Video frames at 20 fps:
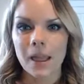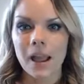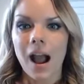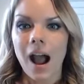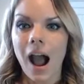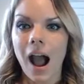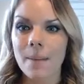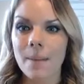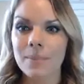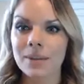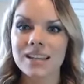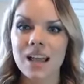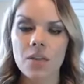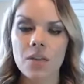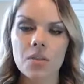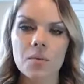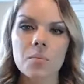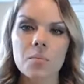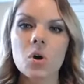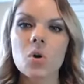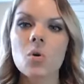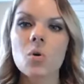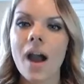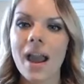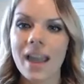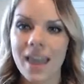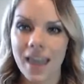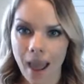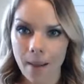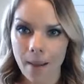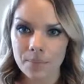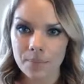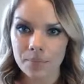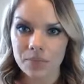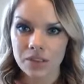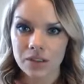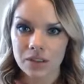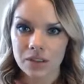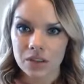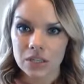I'm going to tell them who I am.
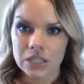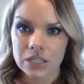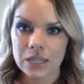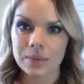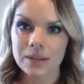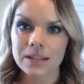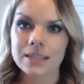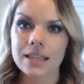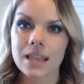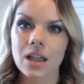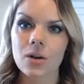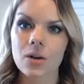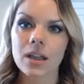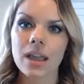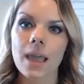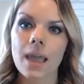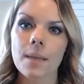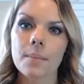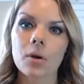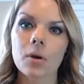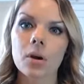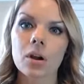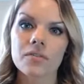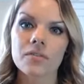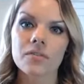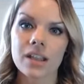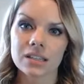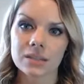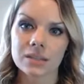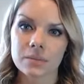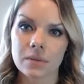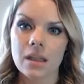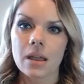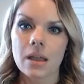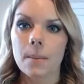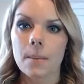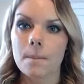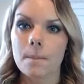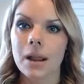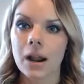So I'm going to say, okay, perfect,
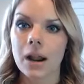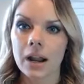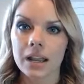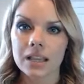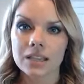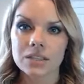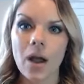Mary.